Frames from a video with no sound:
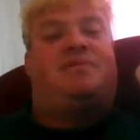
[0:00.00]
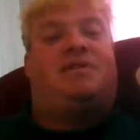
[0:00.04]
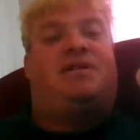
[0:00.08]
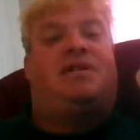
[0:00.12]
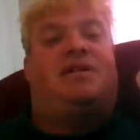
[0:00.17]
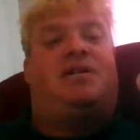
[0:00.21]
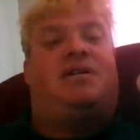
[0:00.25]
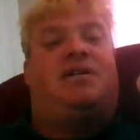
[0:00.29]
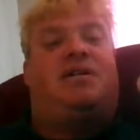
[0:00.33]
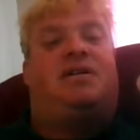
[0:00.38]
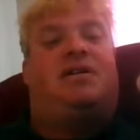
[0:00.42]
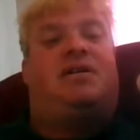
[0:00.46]

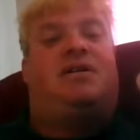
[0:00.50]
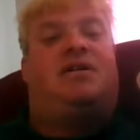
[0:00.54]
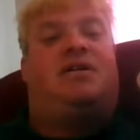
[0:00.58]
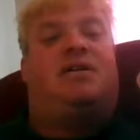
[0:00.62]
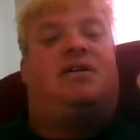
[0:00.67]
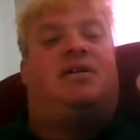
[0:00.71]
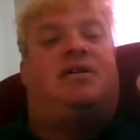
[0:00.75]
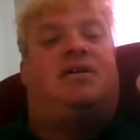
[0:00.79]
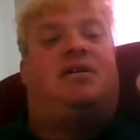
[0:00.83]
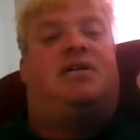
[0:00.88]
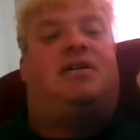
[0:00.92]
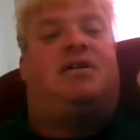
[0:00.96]

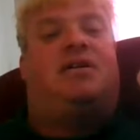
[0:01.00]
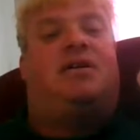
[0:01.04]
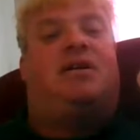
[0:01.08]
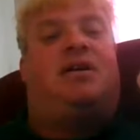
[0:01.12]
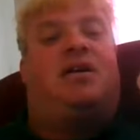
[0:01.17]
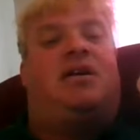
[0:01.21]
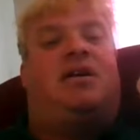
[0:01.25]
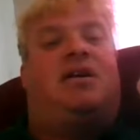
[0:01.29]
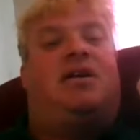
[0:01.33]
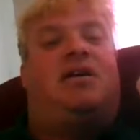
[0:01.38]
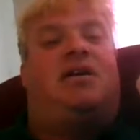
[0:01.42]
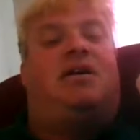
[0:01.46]

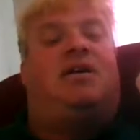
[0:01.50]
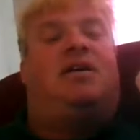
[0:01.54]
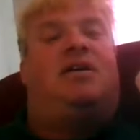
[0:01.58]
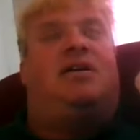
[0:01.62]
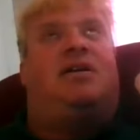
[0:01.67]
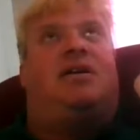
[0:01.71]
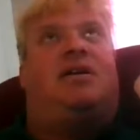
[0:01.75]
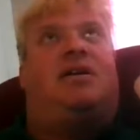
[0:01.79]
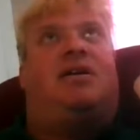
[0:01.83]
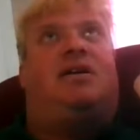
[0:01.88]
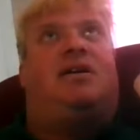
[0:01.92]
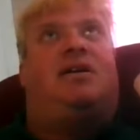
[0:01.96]

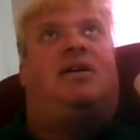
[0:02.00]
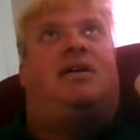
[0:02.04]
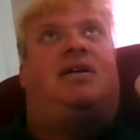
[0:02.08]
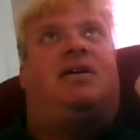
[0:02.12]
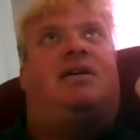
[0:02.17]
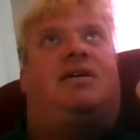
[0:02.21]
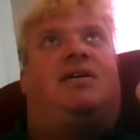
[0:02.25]
(silence)